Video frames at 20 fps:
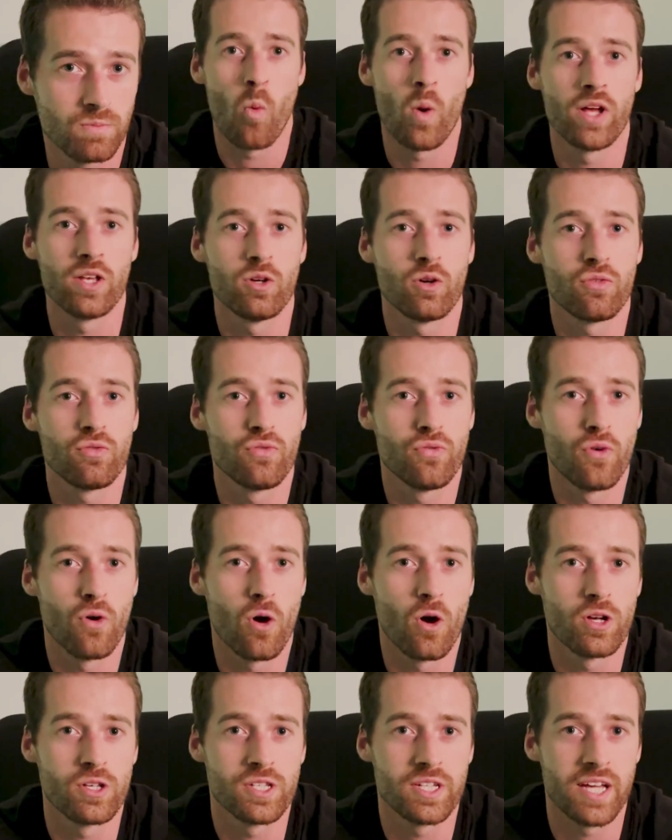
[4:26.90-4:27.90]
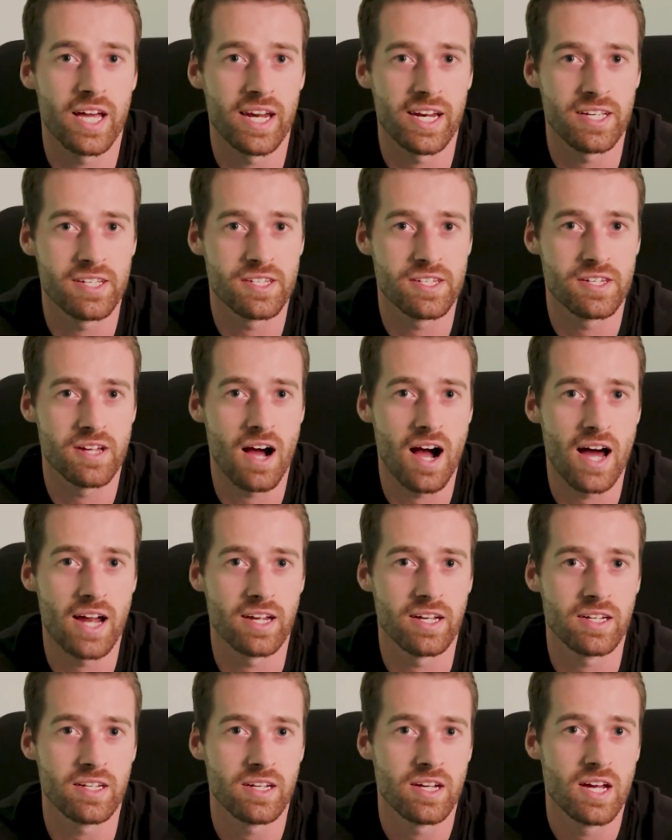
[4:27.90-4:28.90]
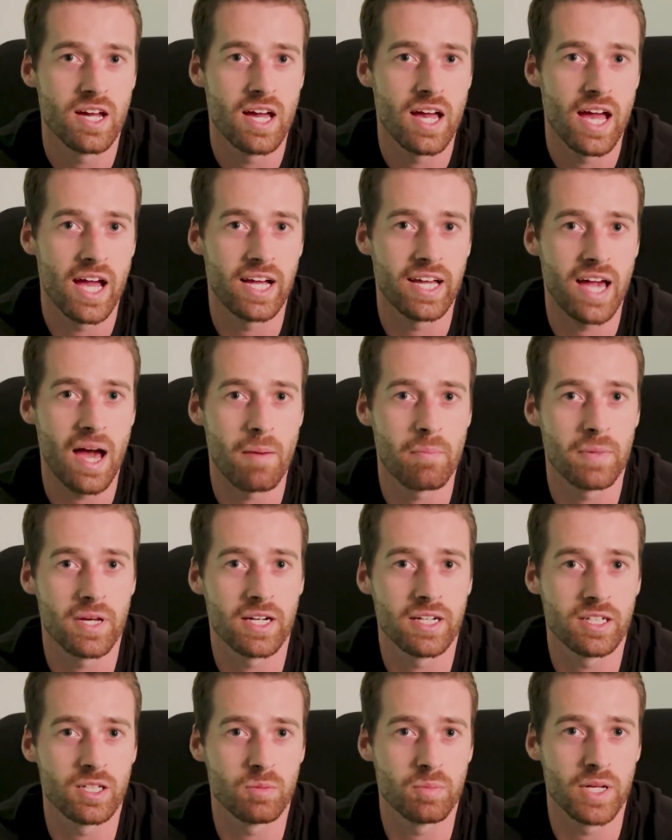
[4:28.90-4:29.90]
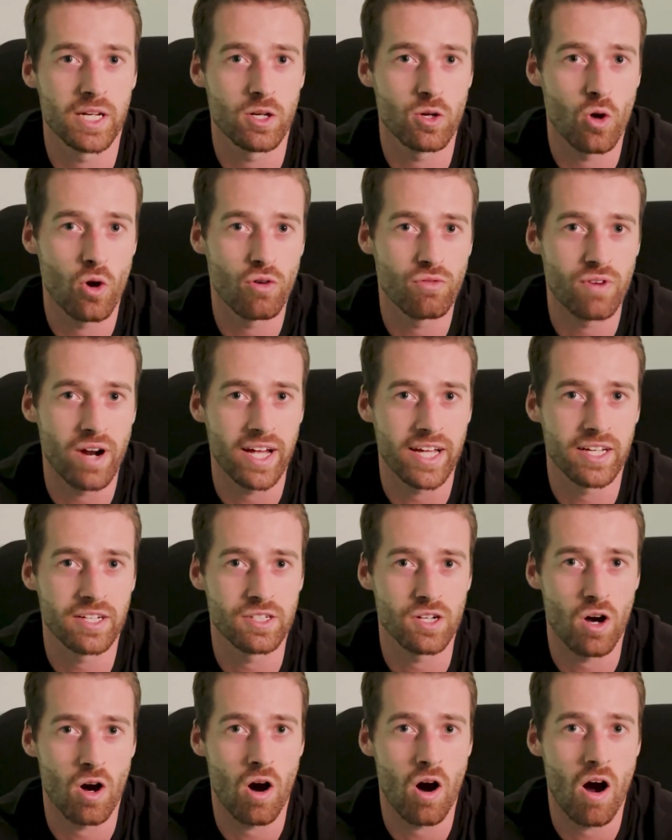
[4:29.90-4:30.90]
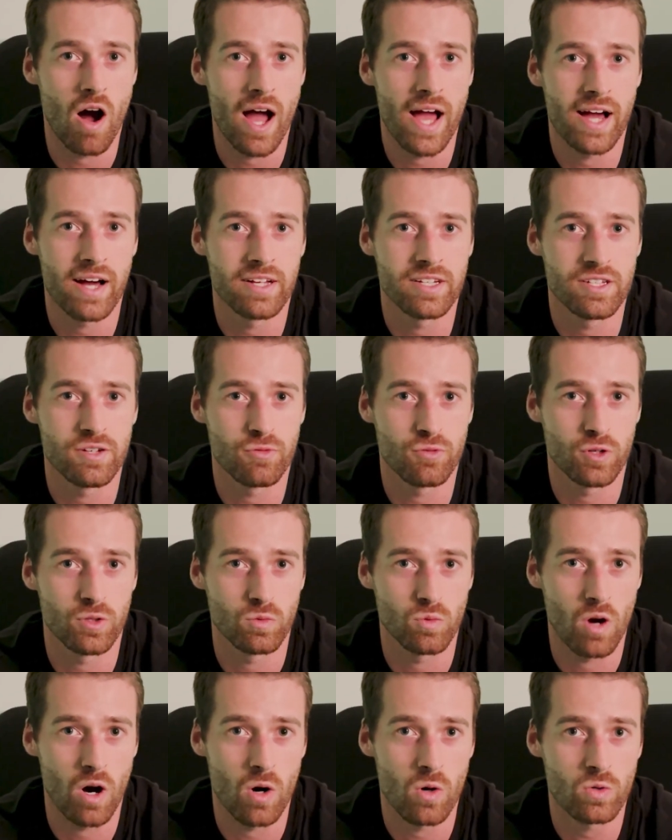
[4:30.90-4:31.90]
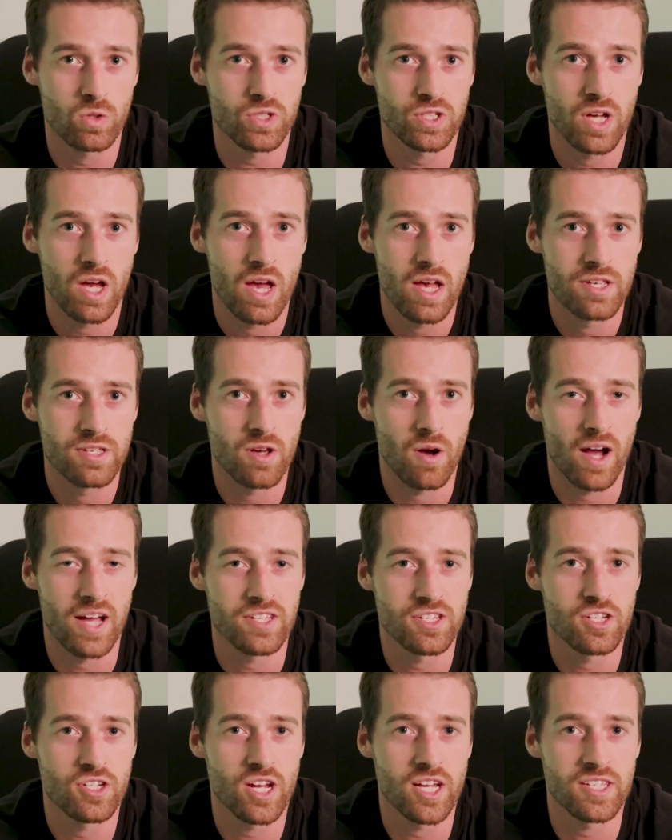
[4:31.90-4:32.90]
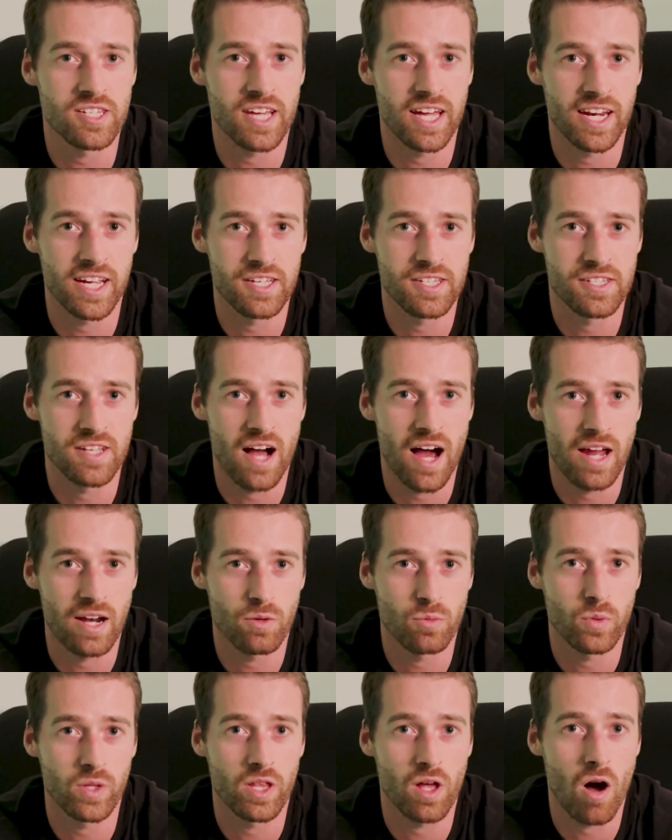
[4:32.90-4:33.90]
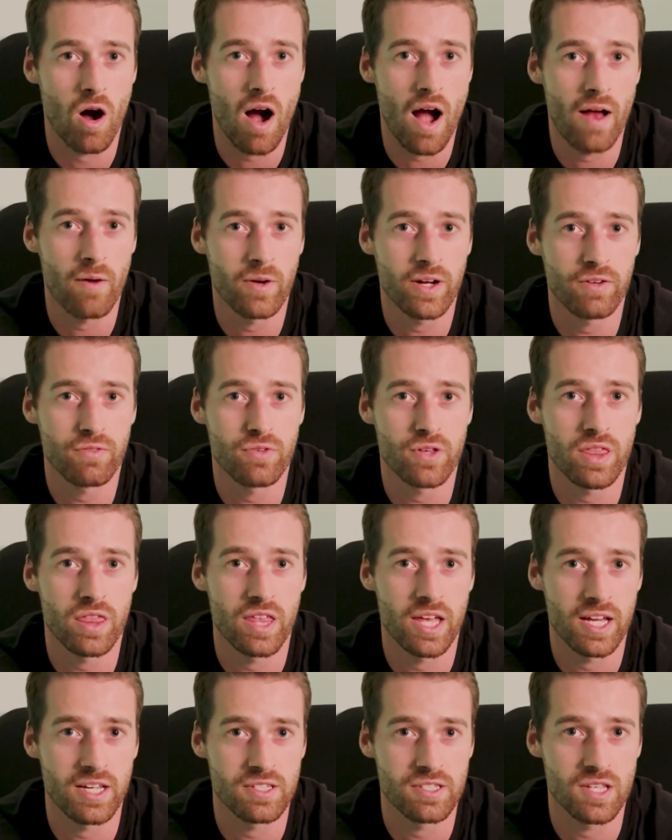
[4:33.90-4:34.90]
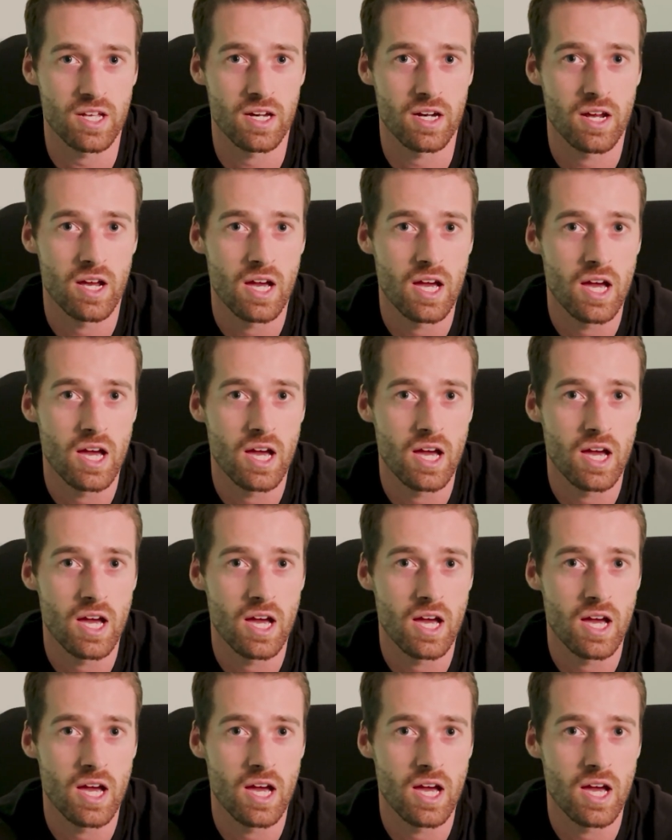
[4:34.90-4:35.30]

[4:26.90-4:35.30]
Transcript: When you're first getting started, it can be a little bit nerve-wracking to hire different roles. So I suggest getting started with hiring for things that